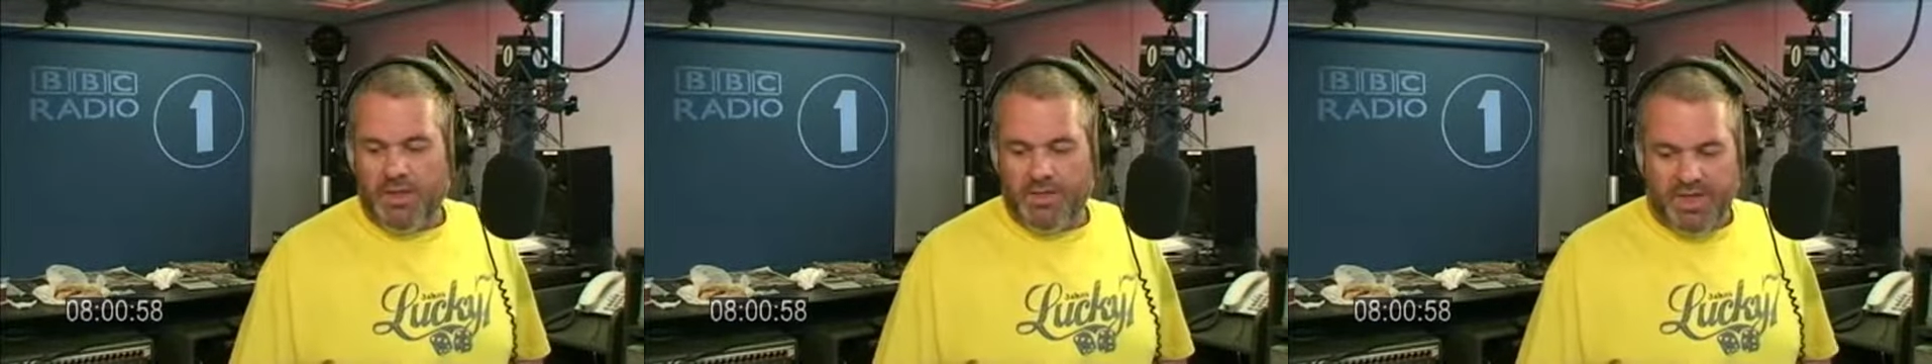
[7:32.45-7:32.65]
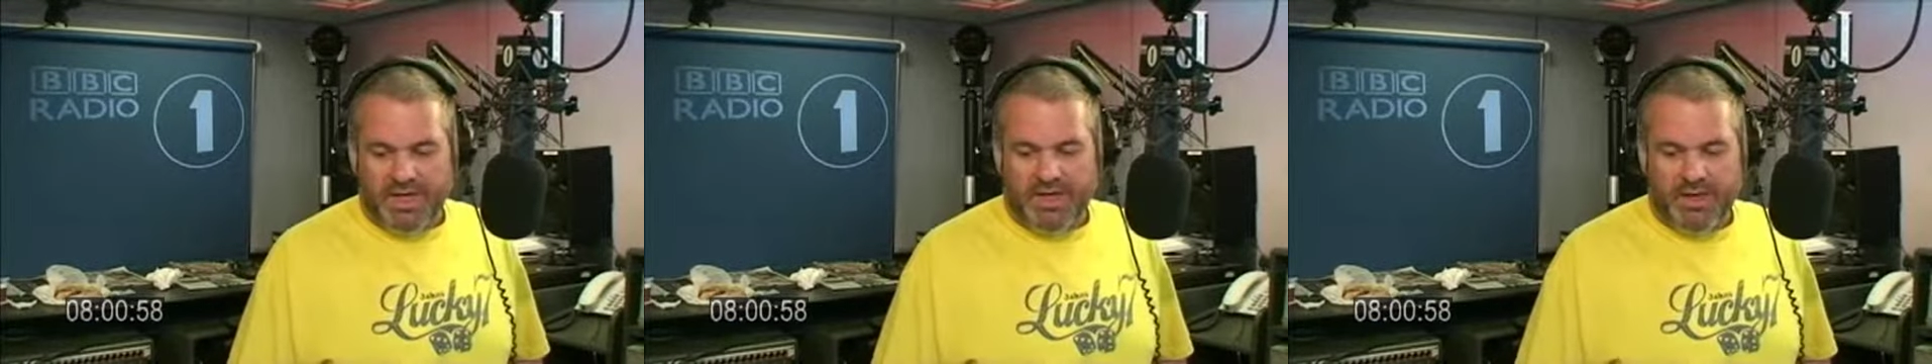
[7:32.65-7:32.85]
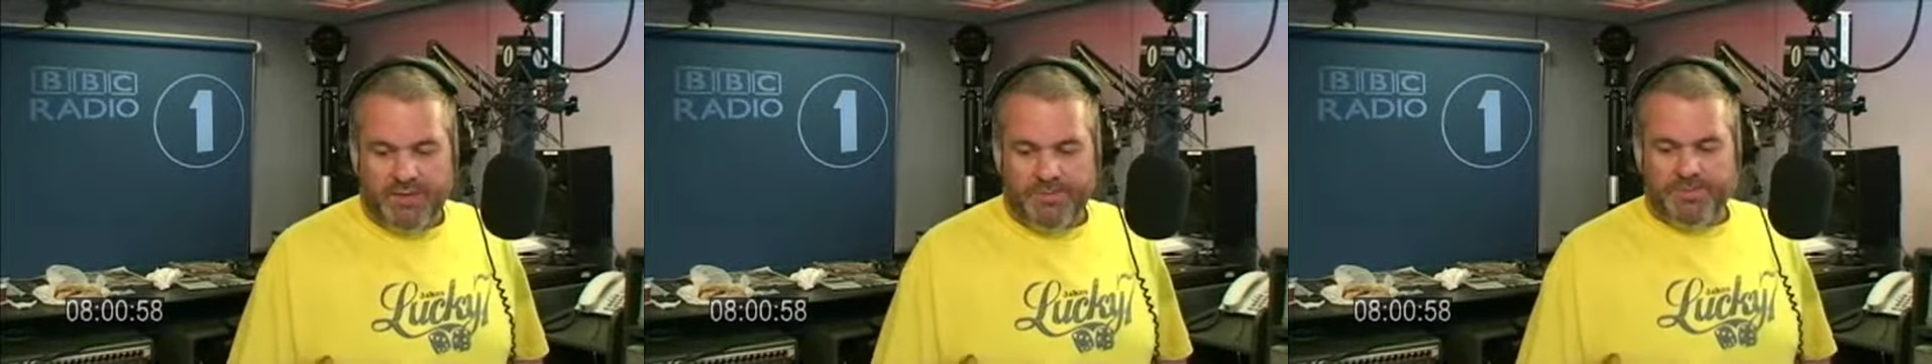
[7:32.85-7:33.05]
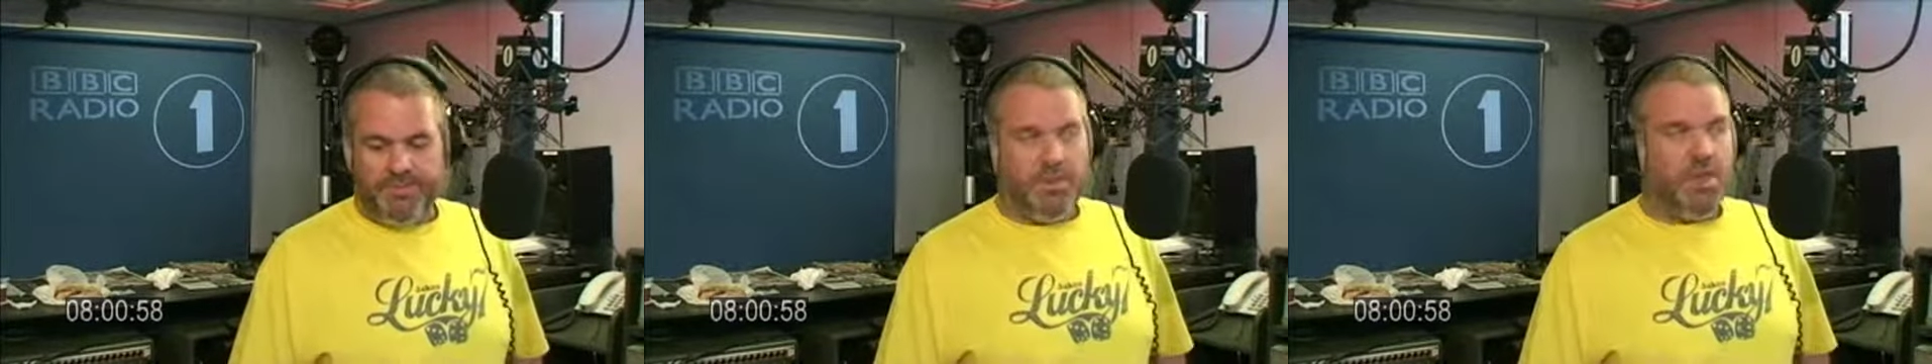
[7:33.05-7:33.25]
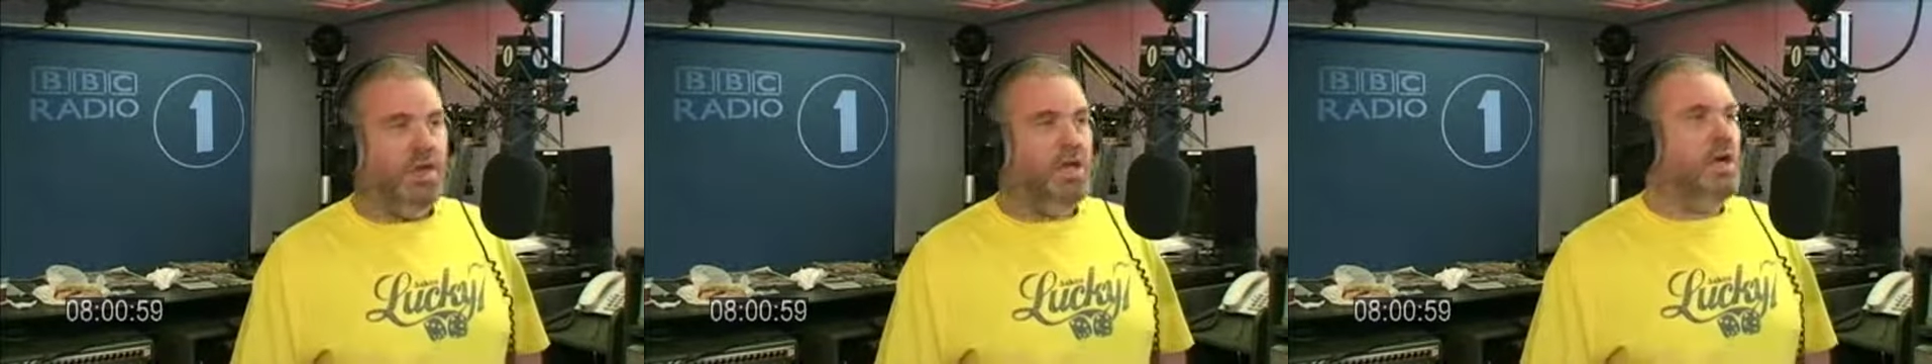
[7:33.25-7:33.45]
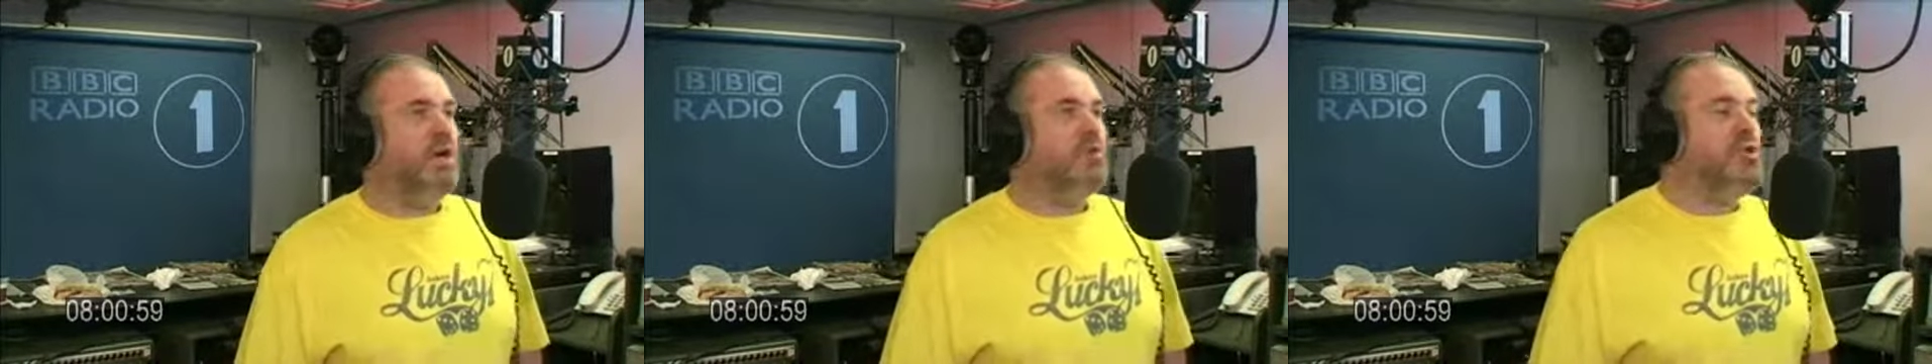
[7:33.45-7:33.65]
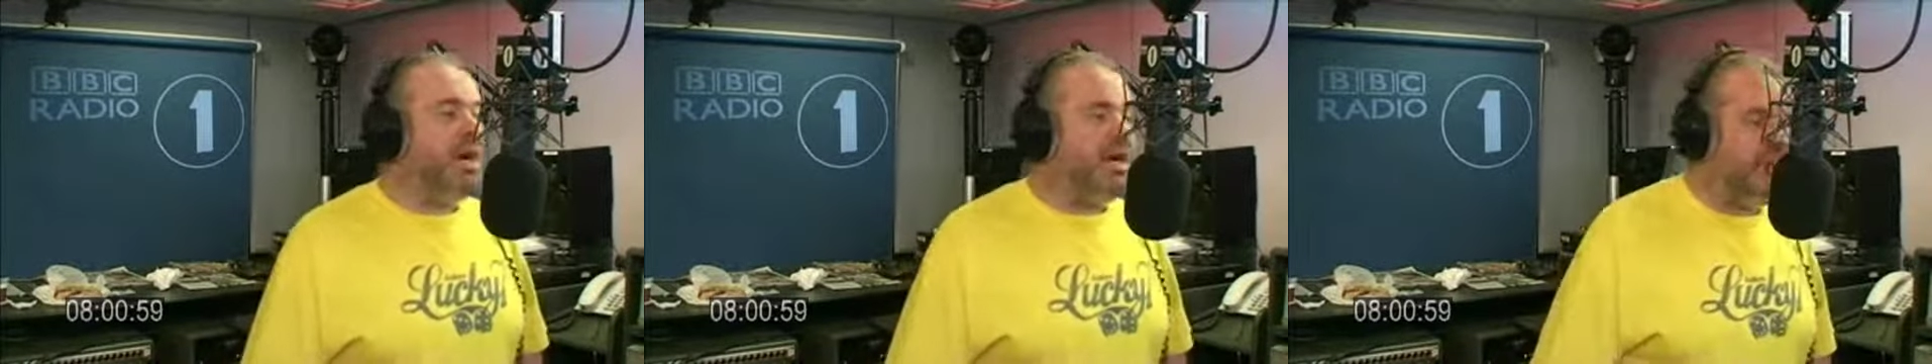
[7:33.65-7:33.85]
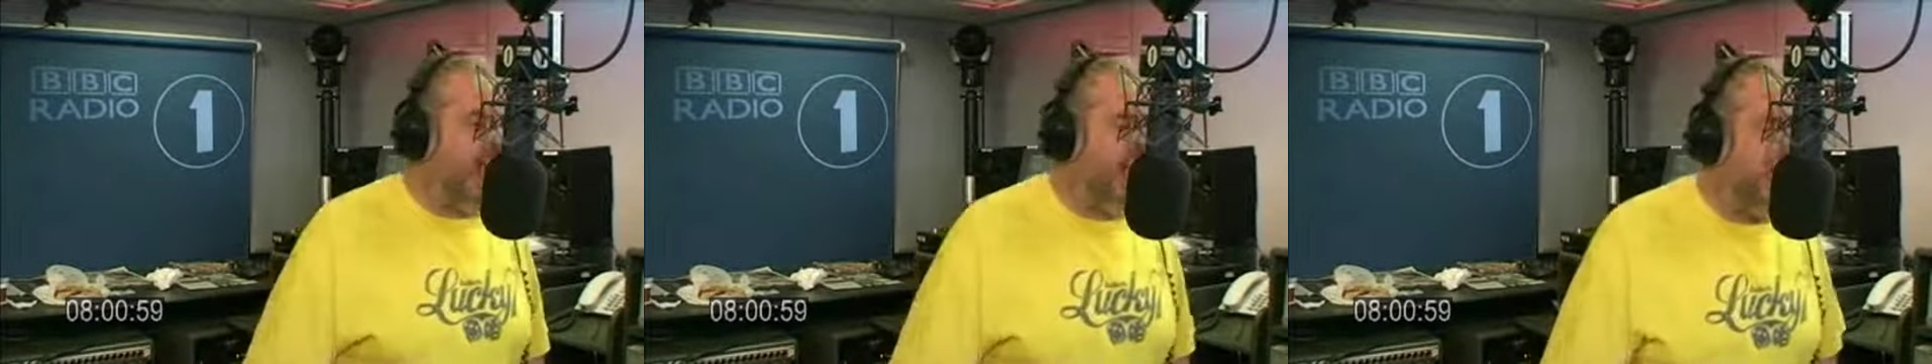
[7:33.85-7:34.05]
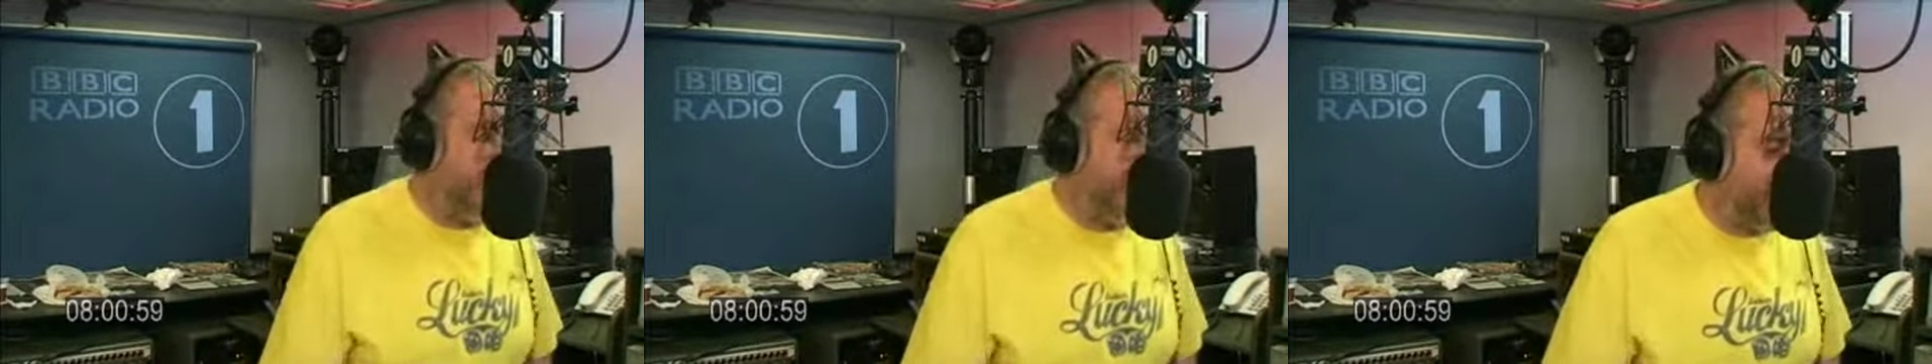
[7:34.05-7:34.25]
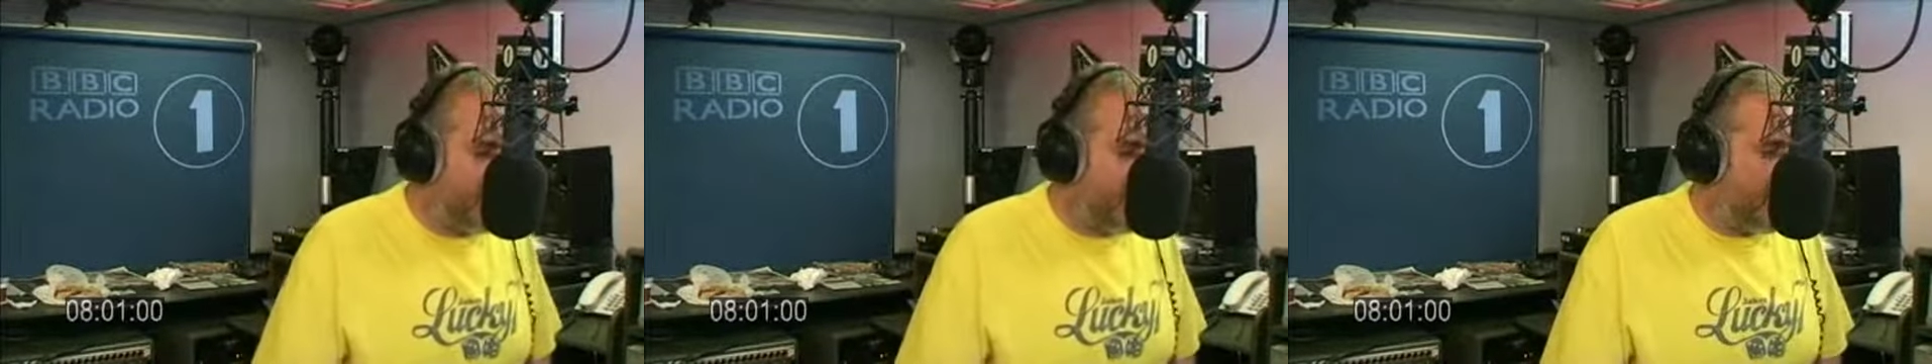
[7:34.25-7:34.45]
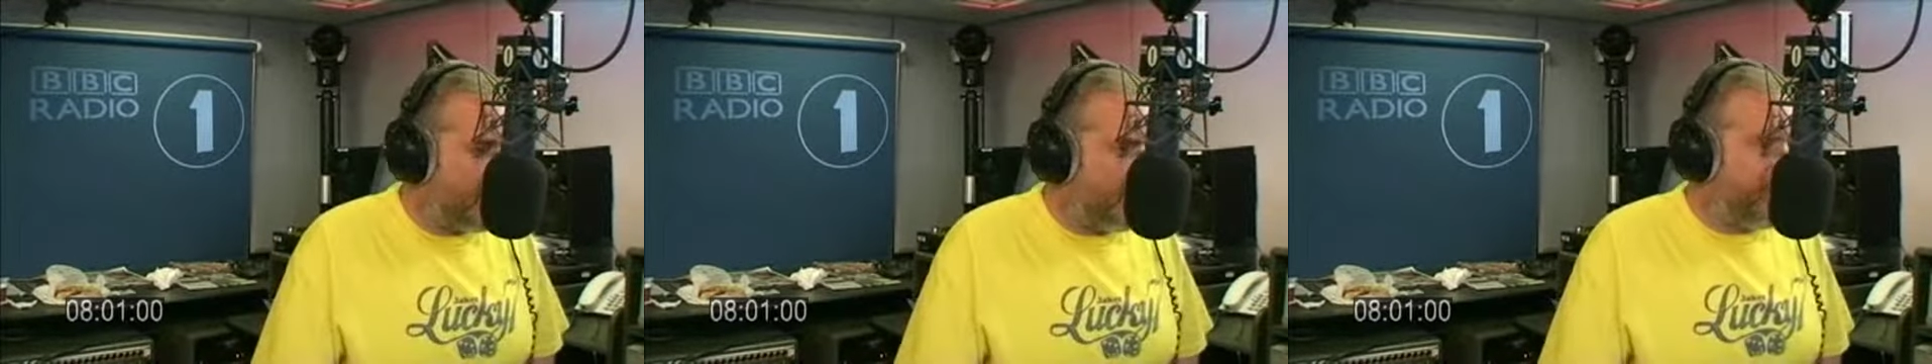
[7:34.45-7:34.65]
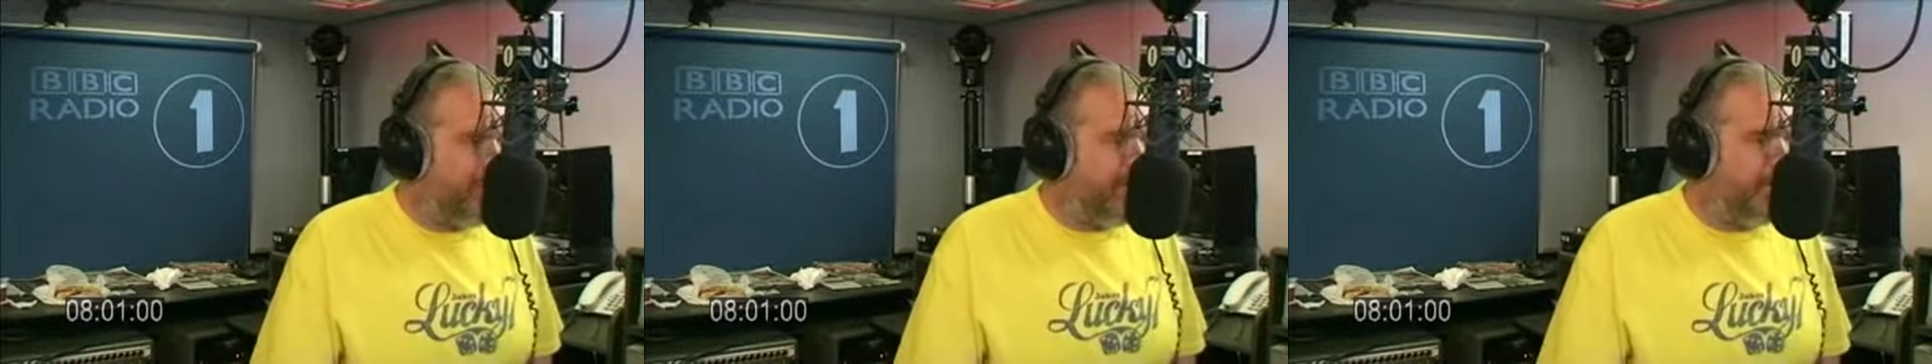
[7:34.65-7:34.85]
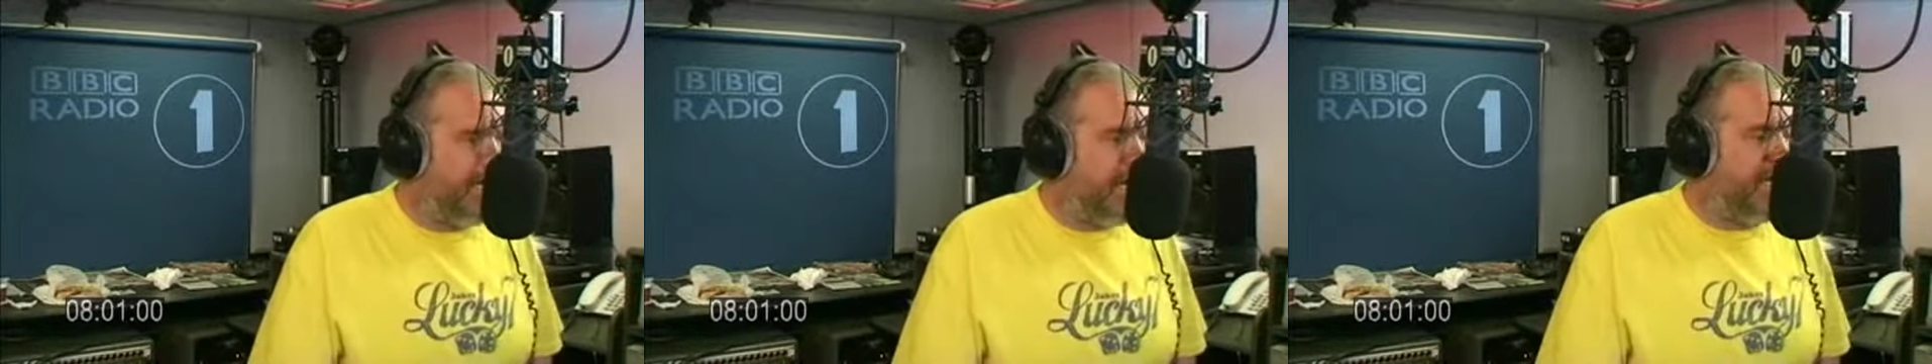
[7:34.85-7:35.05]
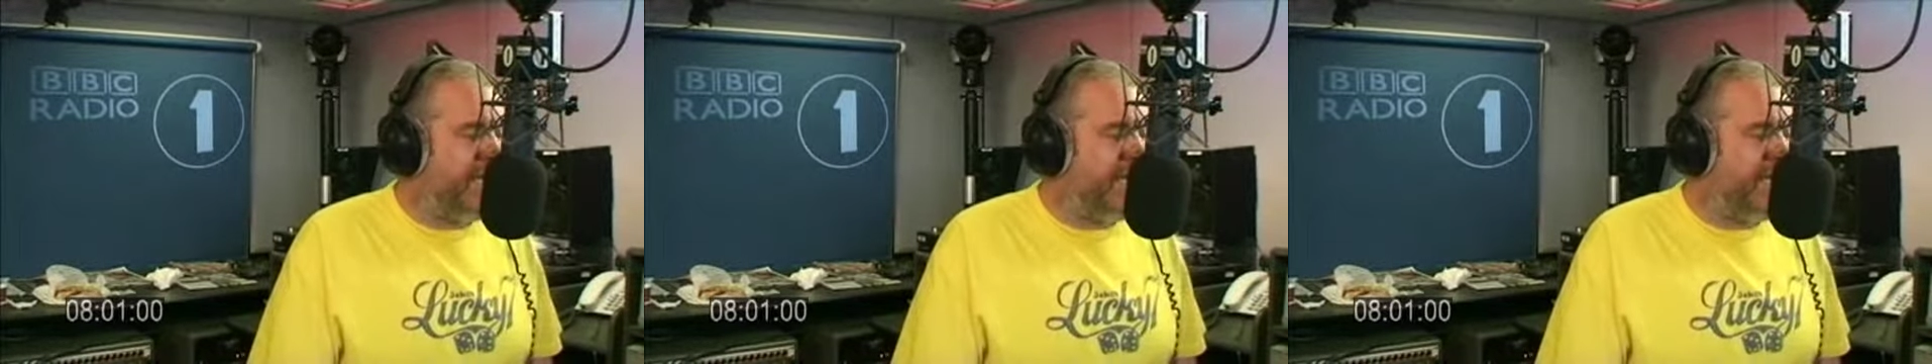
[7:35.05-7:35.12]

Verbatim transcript: Thank you. Right, Dominic is here in front of me.